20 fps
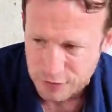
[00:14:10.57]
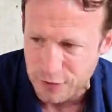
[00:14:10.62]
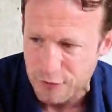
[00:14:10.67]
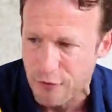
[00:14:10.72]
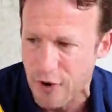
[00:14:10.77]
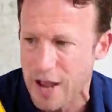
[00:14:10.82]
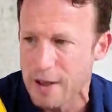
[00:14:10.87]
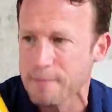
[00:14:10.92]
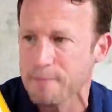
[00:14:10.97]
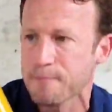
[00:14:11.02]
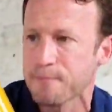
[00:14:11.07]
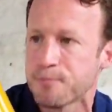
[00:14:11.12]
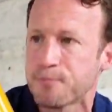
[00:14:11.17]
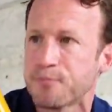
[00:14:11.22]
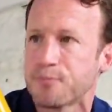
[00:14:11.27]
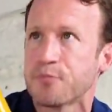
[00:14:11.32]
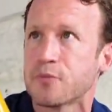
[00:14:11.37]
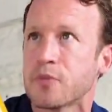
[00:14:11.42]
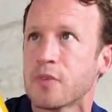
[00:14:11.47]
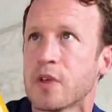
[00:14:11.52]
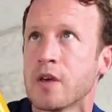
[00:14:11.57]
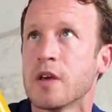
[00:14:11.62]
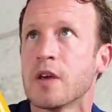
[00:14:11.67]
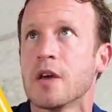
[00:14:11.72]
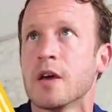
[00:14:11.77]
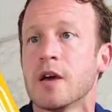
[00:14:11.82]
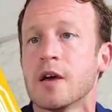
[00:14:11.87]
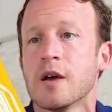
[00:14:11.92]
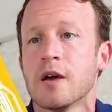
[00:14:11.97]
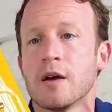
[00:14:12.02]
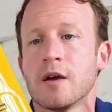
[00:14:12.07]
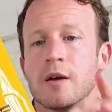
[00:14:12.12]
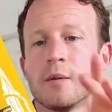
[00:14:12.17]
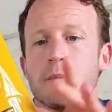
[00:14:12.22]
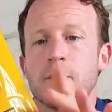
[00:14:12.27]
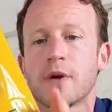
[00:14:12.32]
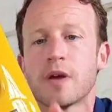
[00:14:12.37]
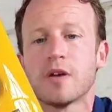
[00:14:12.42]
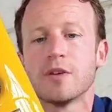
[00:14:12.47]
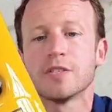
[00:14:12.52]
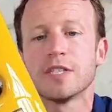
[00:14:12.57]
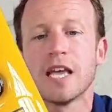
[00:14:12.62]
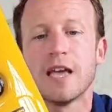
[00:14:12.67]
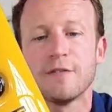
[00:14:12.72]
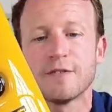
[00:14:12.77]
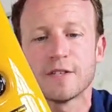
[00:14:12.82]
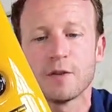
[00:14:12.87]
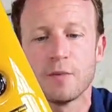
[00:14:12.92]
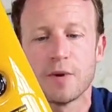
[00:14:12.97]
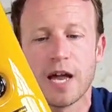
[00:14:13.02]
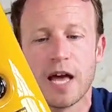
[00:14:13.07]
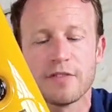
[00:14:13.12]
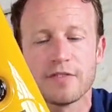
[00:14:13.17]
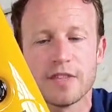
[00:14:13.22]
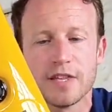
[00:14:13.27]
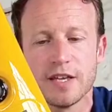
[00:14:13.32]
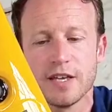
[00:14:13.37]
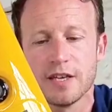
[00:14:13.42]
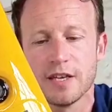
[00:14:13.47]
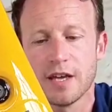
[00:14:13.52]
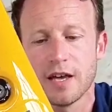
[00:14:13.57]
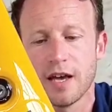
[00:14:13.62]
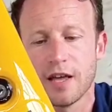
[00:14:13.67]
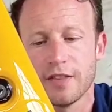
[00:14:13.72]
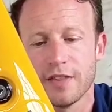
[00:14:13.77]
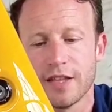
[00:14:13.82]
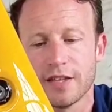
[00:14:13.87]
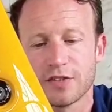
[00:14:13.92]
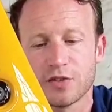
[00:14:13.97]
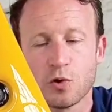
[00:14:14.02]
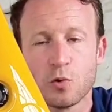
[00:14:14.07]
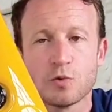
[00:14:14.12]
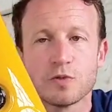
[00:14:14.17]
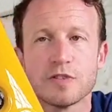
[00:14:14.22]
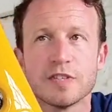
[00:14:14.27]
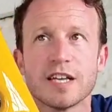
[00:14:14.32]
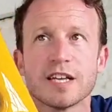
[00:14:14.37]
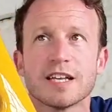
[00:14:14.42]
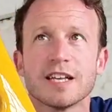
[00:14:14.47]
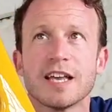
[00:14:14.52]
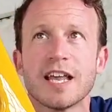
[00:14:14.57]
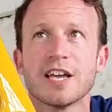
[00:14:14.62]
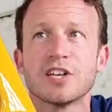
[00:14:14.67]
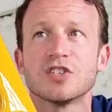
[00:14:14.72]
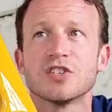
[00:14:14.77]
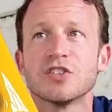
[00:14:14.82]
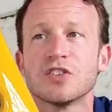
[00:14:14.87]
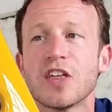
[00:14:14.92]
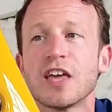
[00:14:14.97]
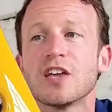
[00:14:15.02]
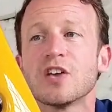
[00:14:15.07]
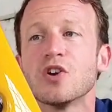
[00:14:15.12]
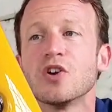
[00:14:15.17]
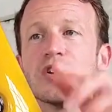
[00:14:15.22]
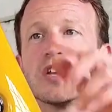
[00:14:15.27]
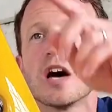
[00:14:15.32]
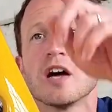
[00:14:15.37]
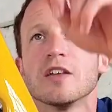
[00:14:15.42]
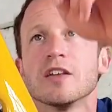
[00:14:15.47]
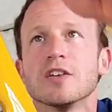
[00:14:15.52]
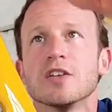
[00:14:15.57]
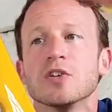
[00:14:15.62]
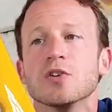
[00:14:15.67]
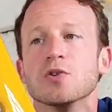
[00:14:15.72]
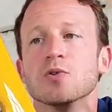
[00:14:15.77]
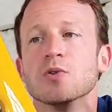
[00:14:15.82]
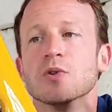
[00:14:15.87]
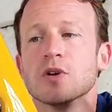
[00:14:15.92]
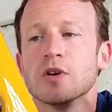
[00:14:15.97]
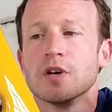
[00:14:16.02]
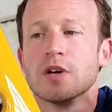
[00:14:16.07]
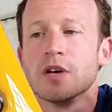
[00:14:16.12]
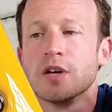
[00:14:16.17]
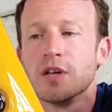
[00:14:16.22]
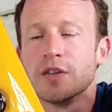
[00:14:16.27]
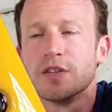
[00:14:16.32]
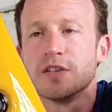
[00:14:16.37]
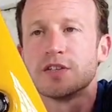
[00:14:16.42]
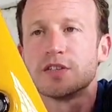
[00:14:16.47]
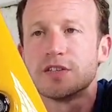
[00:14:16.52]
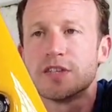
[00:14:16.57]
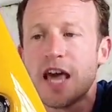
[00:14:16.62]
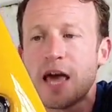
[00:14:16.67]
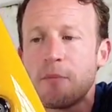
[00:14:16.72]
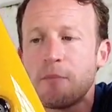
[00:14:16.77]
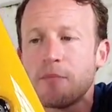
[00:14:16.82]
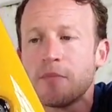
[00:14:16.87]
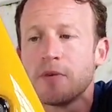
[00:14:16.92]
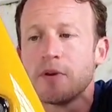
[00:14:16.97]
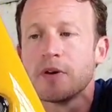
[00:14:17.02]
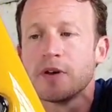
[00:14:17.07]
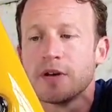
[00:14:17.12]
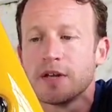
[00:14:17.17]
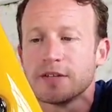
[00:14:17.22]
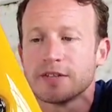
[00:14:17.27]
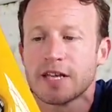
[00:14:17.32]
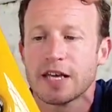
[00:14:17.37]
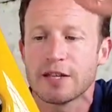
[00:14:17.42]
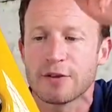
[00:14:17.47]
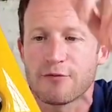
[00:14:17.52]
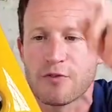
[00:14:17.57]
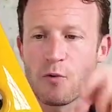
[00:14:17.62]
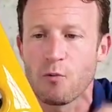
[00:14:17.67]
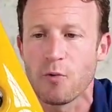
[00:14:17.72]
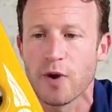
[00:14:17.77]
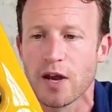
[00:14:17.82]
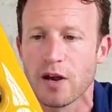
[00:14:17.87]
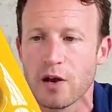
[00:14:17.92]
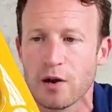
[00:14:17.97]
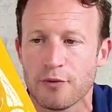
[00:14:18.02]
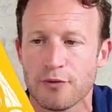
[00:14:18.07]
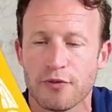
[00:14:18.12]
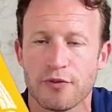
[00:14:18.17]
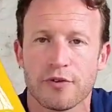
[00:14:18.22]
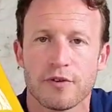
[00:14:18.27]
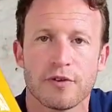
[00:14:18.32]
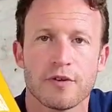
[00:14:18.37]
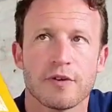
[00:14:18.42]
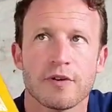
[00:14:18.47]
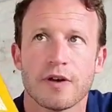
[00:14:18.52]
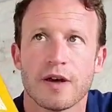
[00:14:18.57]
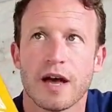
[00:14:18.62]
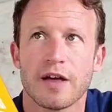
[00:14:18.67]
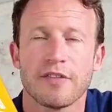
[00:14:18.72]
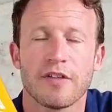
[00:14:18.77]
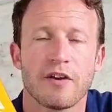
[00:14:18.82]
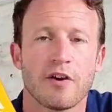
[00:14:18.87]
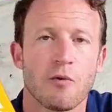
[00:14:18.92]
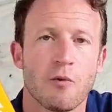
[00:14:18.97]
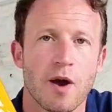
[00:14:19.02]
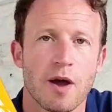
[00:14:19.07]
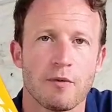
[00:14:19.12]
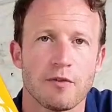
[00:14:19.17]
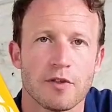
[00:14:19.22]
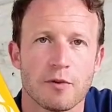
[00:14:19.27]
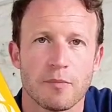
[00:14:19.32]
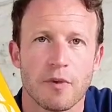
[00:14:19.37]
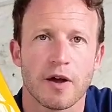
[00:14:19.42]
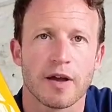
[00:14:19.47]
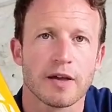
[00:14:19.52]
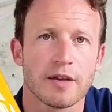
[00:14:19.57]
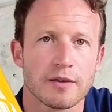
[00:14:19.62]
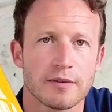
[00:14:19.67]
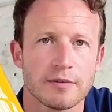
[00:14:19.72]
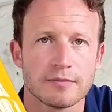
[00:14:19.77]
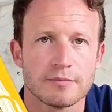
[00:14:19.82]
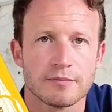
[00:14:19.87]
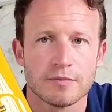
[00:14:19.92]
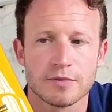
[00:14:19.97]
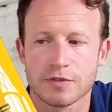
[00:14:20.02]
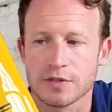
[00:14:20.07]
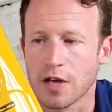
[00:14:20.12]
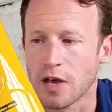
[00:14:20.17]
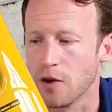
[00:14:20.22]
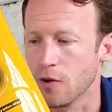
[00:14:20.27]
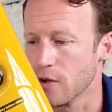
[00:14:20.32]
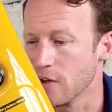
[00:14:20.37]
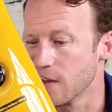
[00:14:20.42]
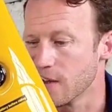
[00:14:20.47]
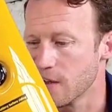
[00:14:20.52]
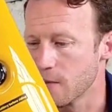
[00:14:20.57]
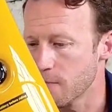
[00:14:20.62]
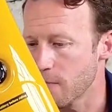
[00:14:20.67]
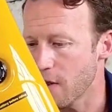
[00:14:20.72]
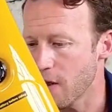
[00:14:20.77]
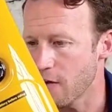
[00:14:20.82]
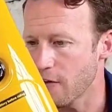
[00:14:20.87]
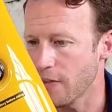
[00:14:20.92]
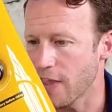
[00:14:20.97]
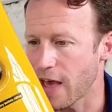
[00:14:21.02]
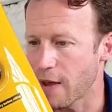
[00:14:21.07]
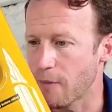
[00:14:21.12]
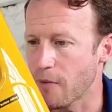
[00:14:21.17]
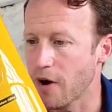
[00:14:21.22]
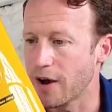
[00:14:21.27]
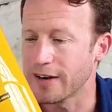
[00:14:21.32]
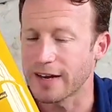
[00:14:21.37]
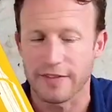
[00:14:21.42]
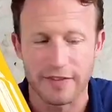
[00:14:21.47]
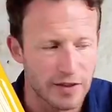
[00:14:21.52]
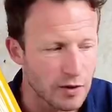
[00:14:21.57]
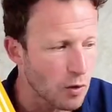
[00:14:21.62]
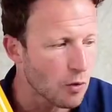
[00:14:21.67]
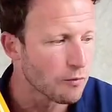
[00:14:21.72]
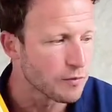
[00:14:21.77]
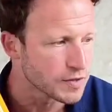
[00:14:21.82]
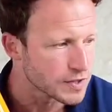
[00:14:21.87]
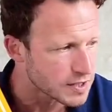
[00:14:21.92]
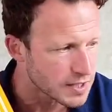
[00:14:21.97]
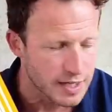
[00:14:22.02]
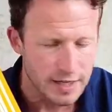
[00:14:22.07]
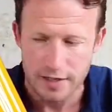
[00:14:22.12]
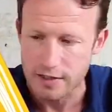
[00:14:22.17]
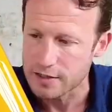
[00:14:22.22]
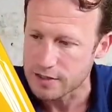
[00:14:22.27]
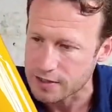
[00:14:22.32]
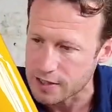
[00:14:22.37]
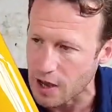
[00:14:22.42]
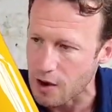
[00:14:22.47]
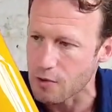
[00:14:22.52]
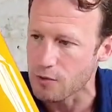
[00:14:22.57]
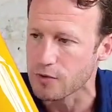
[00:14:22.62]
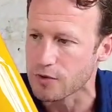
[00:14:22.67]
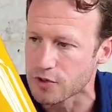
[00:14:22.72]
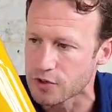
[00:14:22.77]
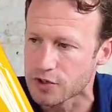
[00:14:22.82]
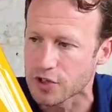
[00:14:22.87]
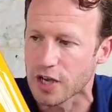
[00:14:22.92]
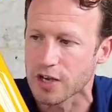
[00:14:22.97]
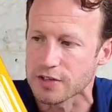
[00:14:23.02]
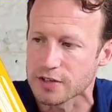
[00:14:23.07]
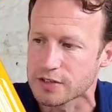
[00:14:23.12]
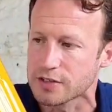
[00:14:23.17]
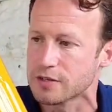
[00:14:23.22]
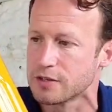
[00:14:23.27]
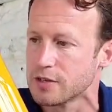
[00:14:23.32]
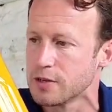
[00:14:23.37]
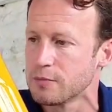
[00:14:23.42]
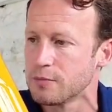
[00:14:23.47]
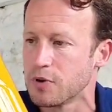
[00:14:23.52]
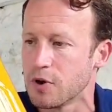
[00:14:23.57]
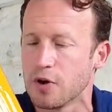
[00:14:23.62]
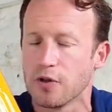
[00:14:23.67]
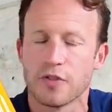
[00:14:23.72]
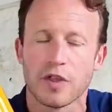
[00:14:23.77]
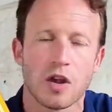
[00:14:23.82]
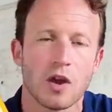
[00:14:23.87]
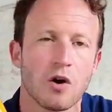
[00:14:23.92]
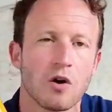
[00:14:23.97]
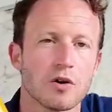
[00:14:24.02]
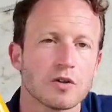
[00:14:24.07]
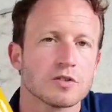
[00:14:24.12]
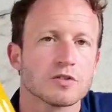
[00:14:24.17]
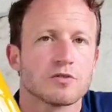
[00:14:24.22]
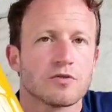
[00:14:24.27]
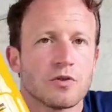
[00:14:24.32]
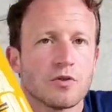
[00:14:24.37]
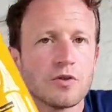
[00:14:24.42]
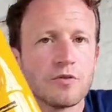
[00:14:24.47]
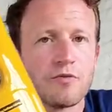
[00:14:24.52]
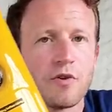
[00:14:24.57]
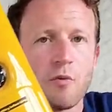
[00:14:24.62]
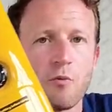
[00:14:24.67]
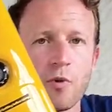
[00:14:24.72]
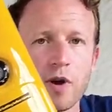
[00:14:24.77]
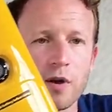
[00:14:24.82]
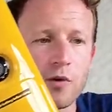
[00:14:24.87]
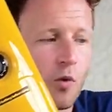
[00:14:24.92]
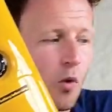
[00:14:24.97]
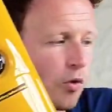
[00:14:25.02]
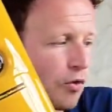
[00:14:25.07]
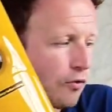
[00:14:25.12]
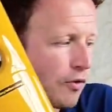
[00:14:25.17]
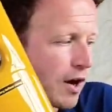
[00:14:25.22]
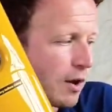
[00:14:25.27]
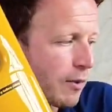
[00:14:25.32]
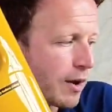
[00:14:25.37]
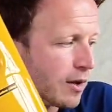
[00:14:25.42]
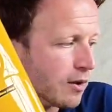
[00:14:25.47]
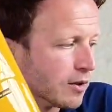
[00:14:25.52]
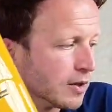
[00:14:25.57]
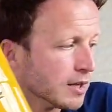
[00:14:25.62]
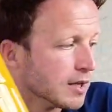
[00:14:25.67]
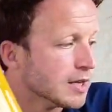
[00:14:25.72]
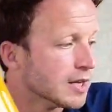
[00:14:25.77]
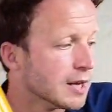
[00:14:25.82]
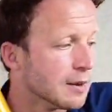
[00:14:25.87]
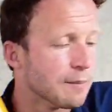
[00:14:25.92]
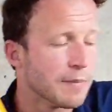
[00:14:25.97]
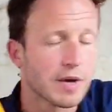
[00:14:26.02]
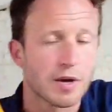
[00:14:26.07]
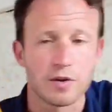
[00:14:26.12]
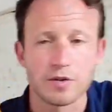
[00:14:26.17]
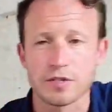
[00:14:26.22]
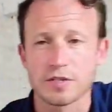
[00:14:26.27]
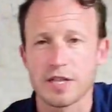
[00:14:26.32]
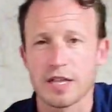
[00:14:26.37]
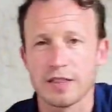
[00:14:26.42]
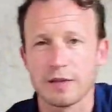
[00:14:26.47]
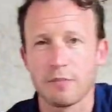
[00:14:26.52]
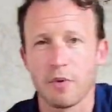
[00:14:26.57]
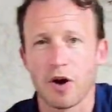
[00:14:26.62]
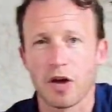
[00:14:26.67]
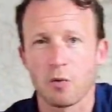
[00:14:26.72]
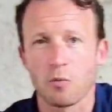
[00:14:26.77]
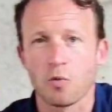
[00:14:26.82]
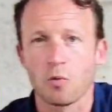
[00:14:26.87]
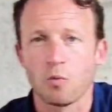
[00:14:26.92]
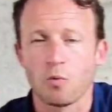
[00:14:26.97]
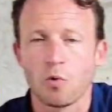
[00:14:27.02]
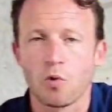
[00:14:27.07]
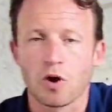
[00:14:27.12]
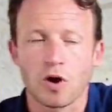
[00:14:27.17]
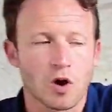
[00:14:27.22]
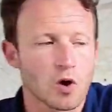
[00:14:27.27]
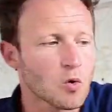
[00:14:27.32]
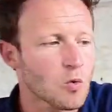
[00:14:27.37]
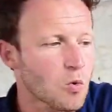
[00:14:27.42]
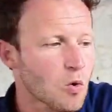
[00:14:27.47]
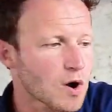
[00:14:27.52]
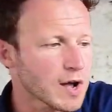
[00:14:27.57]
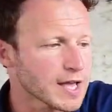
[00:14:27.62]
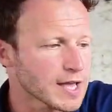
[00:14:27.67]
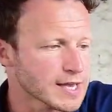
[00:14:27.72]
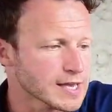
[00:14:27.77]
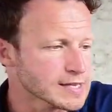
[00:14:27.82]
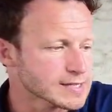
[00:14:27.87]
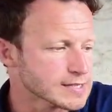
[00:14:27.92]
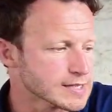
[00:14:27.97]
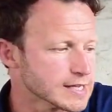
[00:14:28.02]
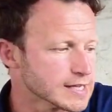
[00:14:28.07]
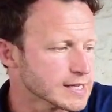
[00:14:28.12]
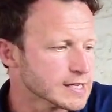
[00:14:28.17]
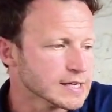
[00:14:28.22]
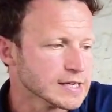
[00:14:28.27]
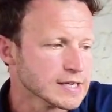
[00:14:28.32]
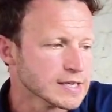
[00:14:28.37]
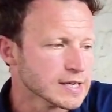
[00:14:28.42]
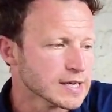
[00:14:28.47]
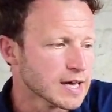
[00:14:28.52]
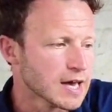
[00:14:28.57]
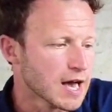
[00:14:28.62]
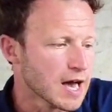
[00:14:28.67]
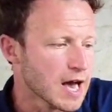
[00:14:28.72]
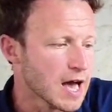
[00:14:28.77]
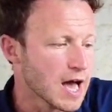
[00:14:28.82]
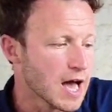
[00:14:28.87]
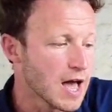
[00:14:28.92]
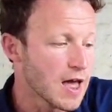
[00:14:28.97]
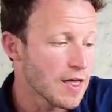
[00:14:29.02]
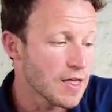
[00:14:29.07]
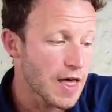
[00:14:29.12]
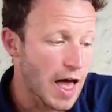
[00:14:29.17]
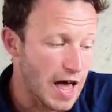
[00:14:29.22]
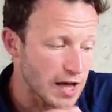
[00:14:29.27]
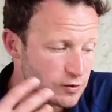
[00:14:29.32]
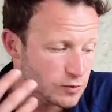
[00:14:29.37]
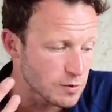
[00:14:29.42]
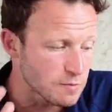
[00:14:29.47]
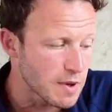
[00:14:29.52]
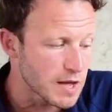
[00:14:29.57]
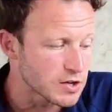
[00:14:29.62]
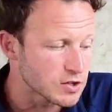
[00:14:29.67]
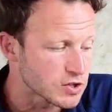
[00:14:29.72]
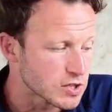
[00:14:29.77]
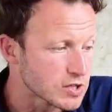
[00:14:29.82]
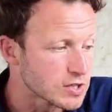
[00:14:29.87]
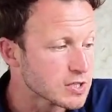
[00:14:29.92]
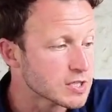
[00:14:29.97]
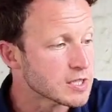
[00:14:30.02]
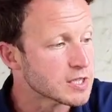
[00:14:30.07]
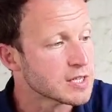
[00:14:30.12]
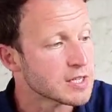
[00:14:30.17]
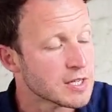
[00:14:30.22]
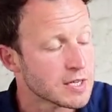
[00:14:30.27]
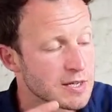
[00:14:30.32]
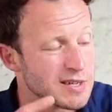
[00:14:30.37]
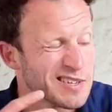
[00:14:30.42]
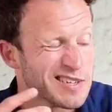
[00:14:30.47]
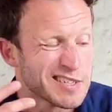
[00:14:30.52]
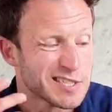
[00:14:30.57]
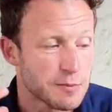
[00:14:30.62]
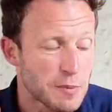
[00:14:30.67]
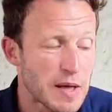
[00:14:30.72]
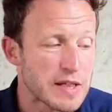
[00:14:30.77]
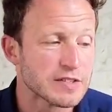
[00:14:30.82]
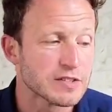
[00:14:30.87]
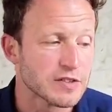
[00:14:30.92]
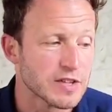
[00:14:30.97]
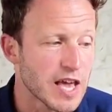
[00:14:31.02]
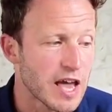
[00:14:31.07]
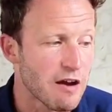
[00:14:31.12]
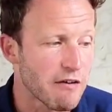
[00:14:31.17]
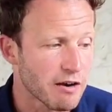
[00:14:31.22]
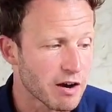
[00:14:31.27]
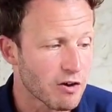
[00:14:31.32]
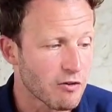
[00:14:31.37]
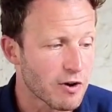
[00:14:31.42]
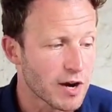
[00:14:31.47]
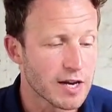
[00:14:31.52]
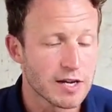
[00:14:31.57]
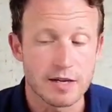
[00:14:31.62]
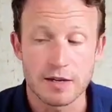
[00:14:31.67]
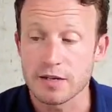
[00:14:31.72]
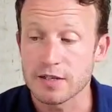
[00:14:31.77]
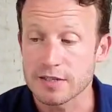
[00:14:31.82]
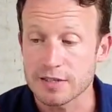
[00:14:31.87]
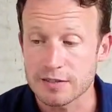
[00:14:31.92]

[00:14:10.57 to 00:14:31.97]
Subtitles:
the frame, because if someone had the tools and the inclination, they could undo the stem, take the front wheel off, and they're away with your bike. So bearing that in mind, and then obviously don't just put the locks through the front wheel or the rear wheel, because then the bike will walk quite easily. As we mentioned, depends on the area you're in.